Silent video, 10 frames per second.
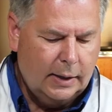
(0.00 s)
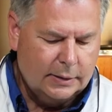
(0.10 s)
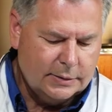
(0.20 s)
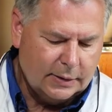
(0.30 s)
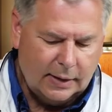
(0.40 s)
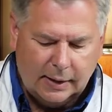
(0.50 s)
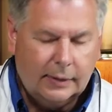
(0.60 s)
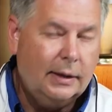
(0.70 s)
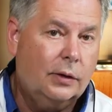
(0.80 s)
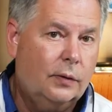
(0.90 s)
and it's,
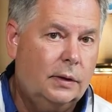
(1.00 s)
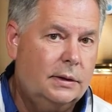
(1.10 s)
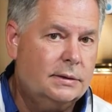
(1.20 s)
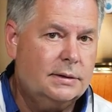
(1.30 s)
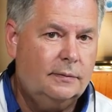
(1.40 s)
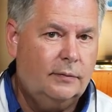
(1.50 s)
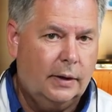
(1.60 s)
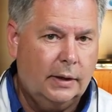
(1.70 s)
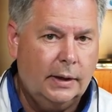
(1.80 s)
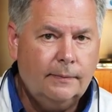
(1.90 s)
again, the ingredients can
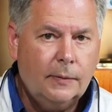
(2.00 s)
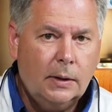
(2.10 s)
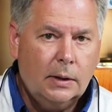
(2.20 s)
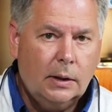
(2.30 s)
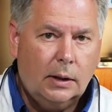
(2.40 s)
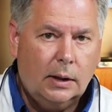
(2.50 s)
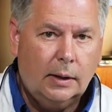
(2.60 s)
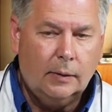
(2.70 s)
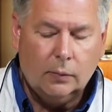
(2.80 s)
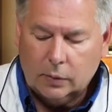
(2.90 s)
vary.
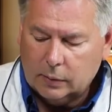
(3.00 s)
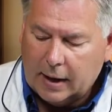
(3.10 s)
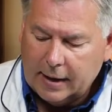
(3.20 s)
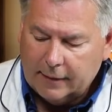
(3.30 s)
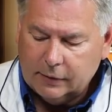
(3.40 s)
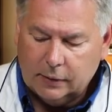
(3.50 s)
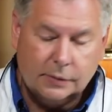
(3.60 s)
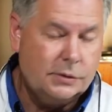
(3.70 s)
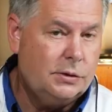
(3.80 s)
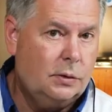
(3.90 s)
What I have here
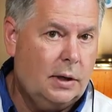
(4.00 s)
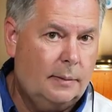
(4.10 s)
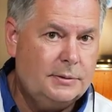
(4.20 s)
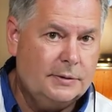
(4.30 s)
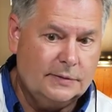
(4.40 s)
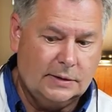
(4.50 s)
is 2 cups of